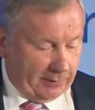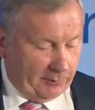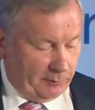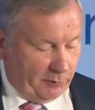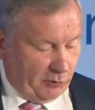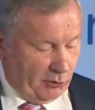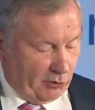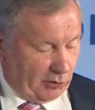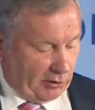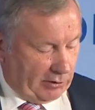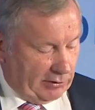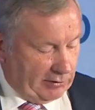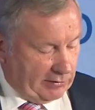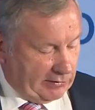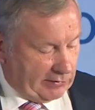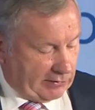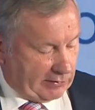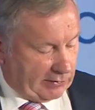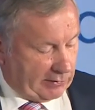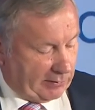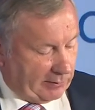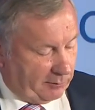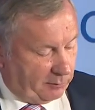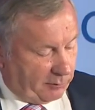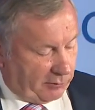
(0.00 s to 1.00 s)

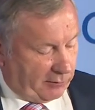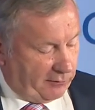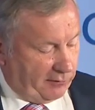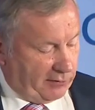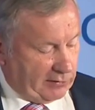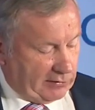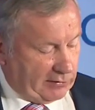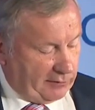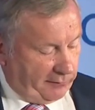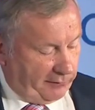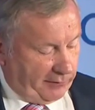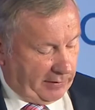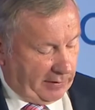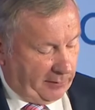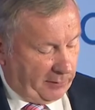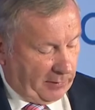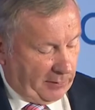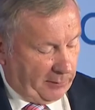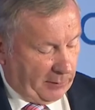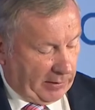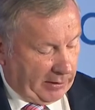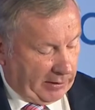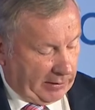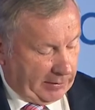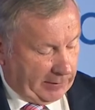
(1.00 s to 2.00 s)
Buchholz, Professor
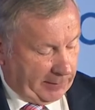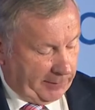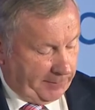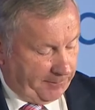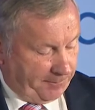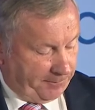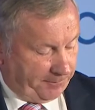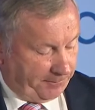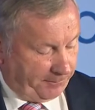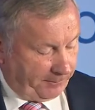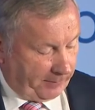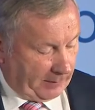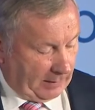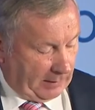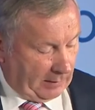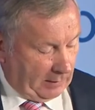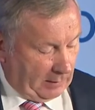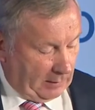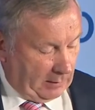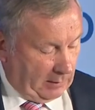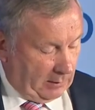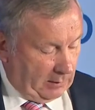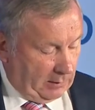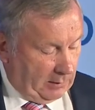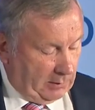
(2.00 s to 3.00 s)
Felbermeier,
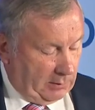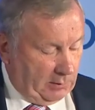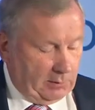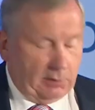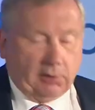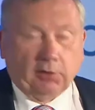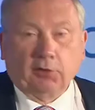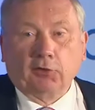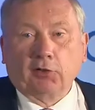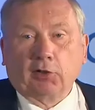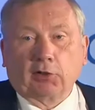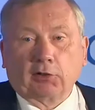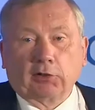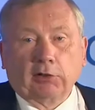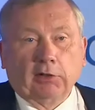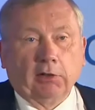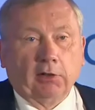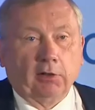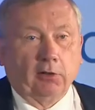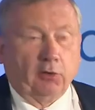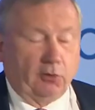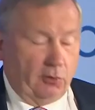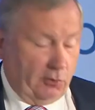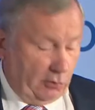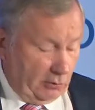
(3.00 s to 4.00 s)

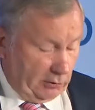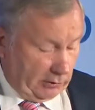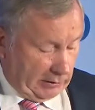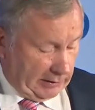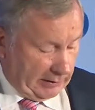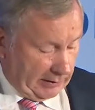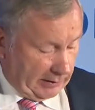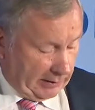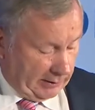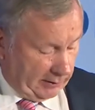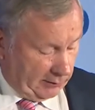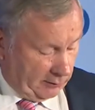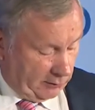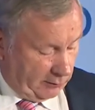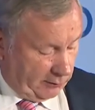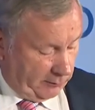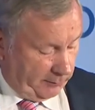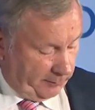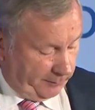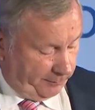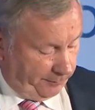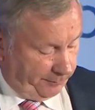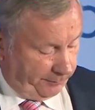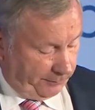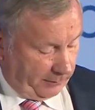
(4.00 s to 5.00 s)
Doctor Orellano,
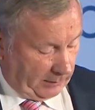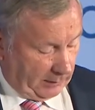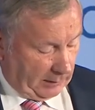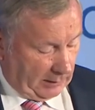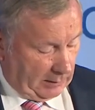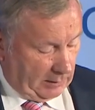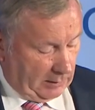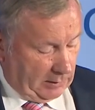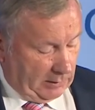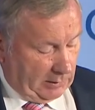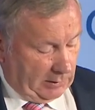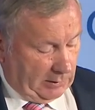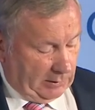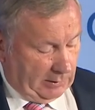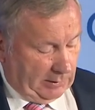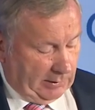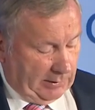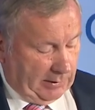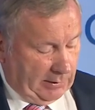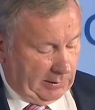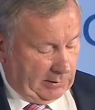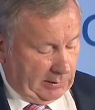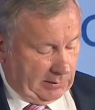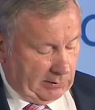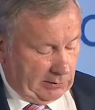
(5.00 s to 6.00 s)

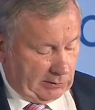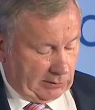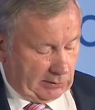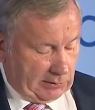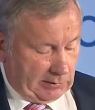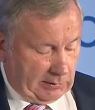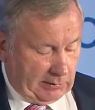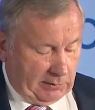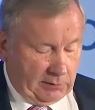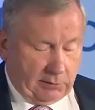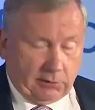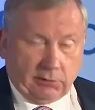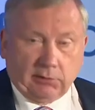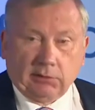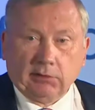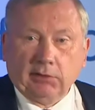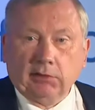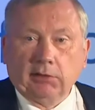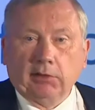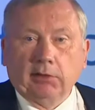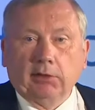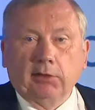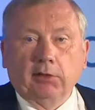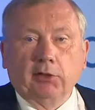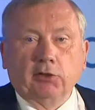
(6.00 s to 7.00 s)
ladies and
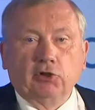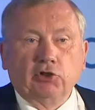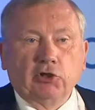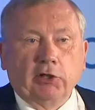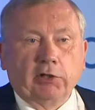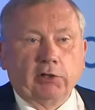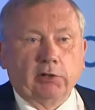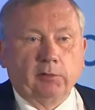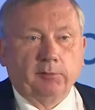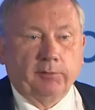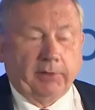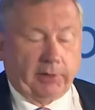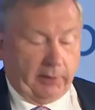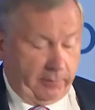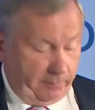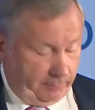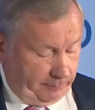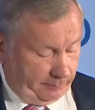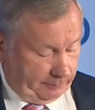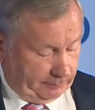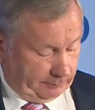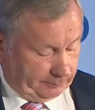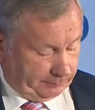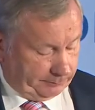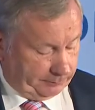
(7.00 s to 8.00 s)
uh, gentlemen.
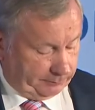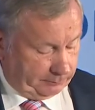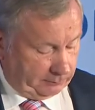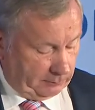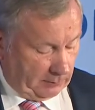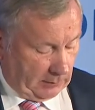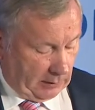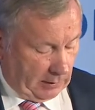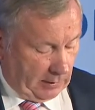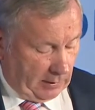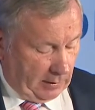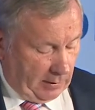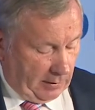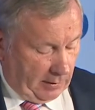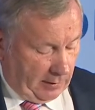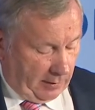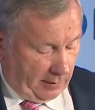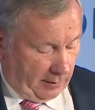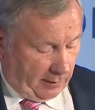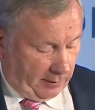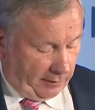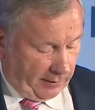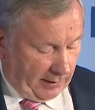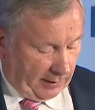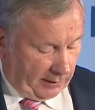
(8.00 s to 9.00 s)

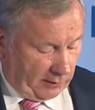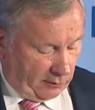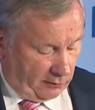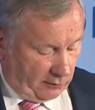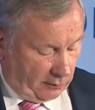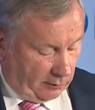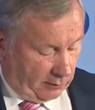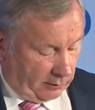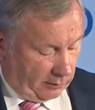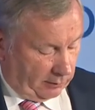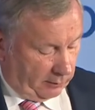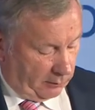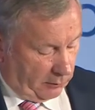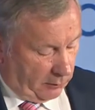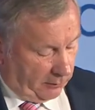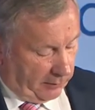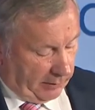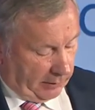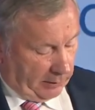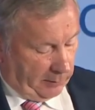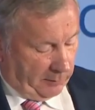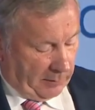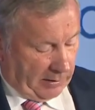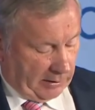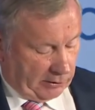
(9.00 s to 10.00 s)
Thank you
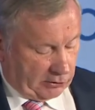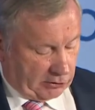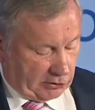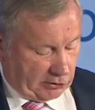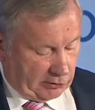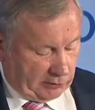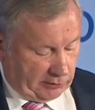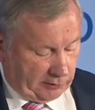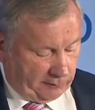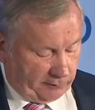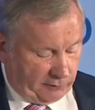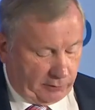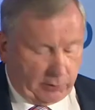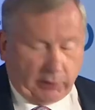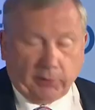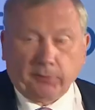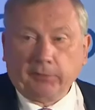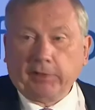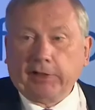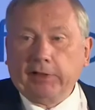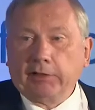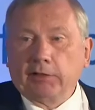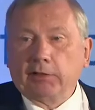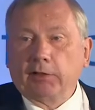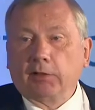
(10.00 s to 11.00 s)
very much for
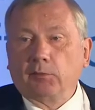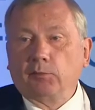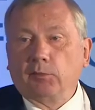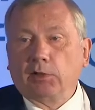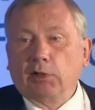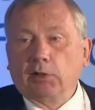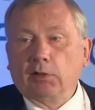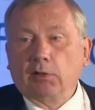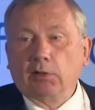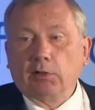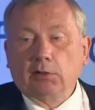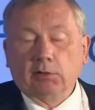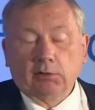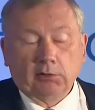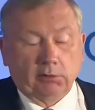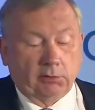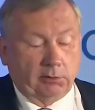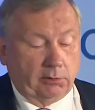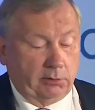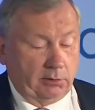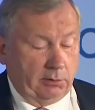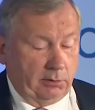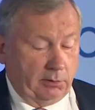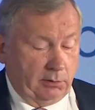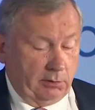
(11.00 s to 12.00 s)
inviting me here
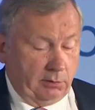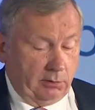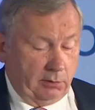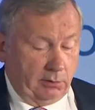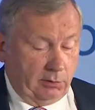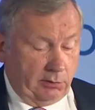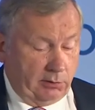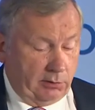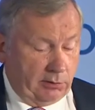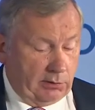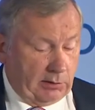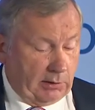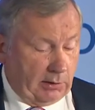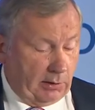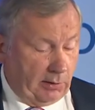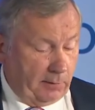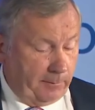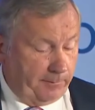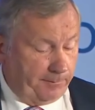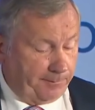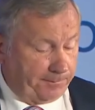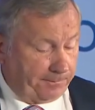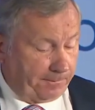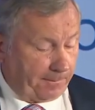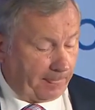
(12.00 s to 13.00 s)
today.
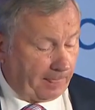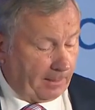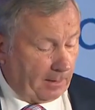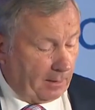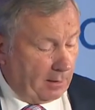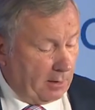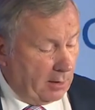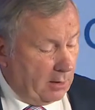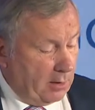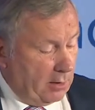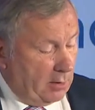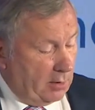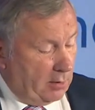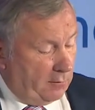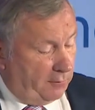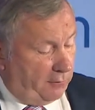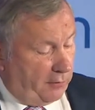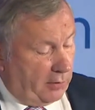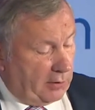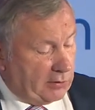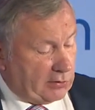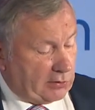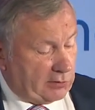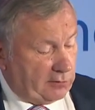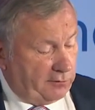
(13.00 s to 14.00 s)

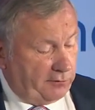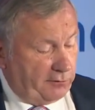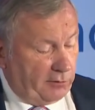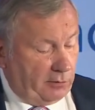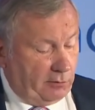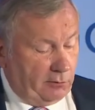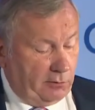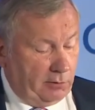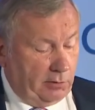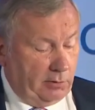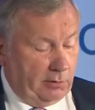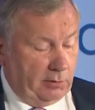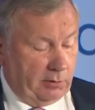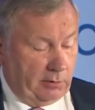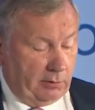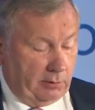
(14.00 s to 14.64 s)
First of all,